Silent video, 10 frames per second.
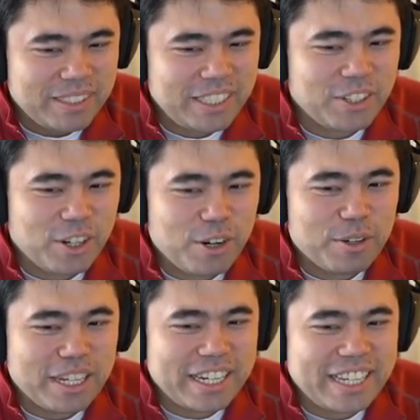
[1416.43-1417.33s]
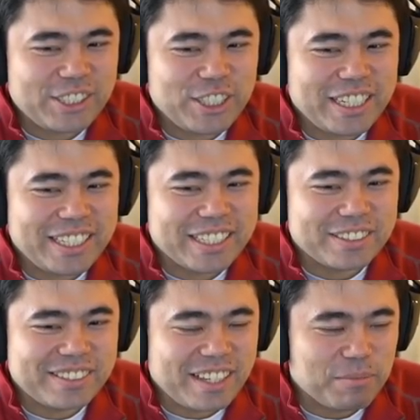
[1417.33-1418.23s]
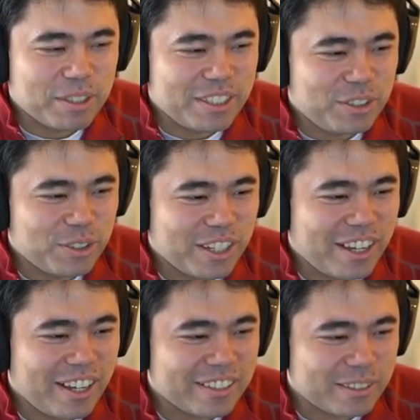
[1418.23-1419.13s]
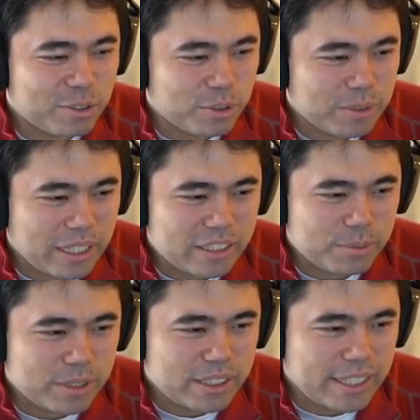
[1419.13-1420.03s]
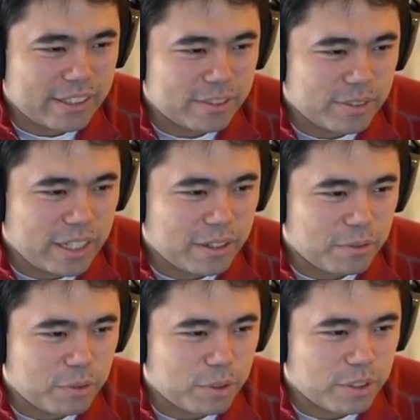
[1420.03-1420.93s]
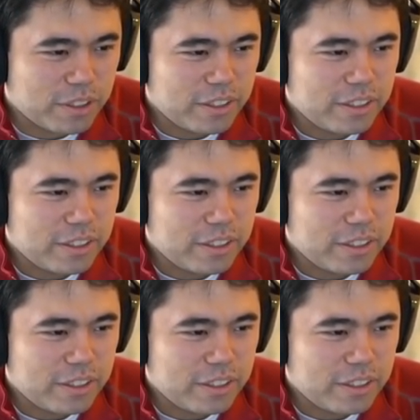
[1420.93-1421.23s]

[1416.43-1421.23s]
Hikaru at age 80 hits 10 million doing a hot tub stream. Now that's mistakes of knight f4.